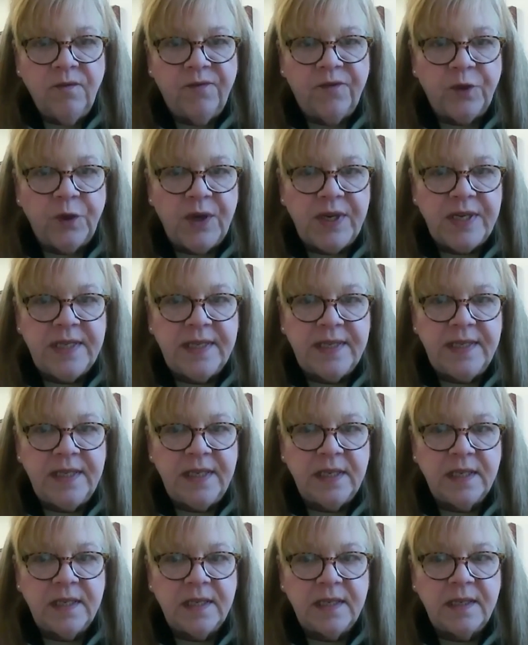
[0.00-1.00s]
For
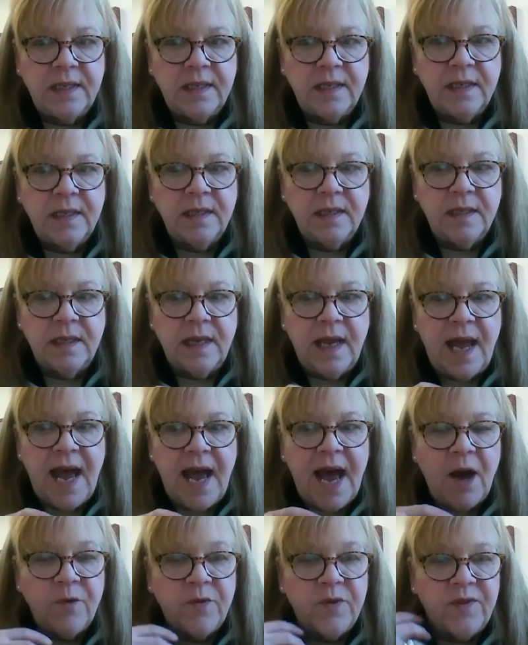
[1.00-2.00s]
instance,
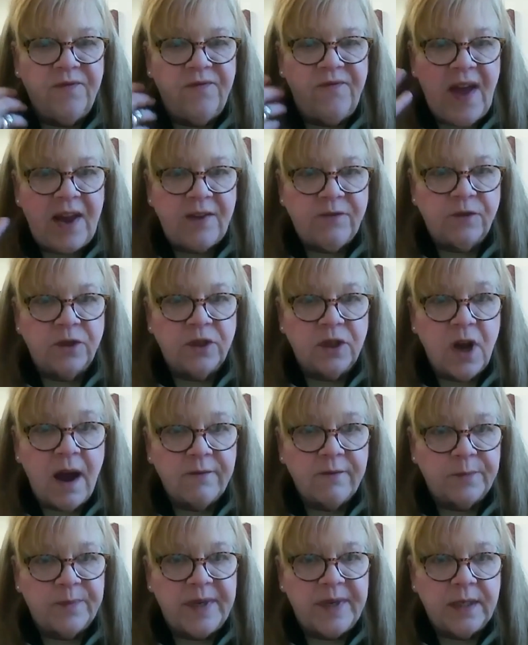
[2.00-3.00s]
how the federal
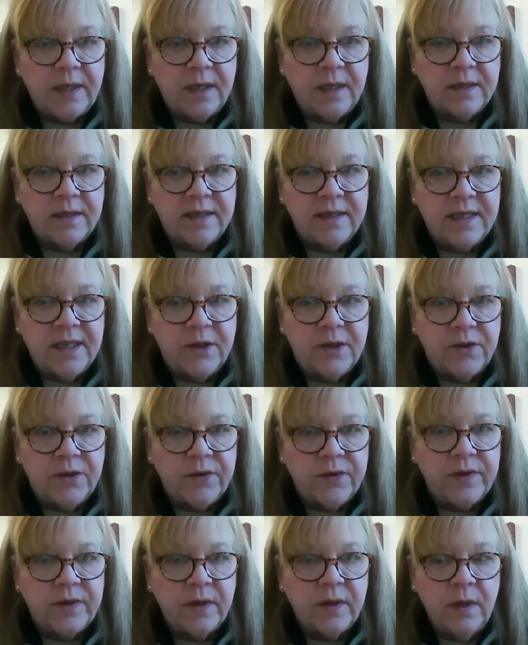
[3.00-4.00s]
government
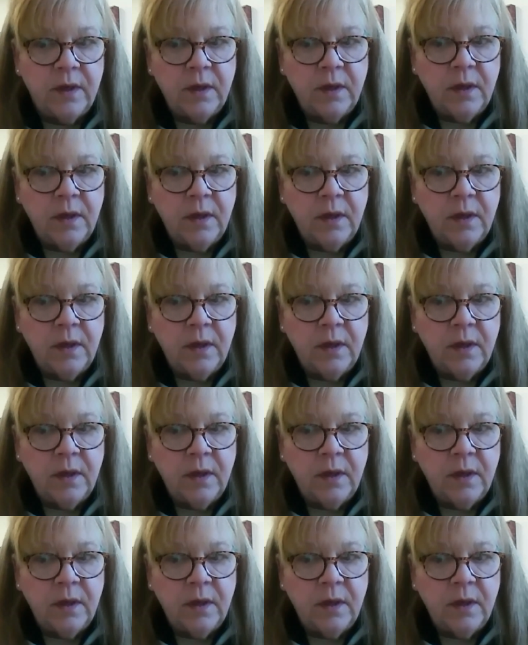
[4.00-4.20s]
considers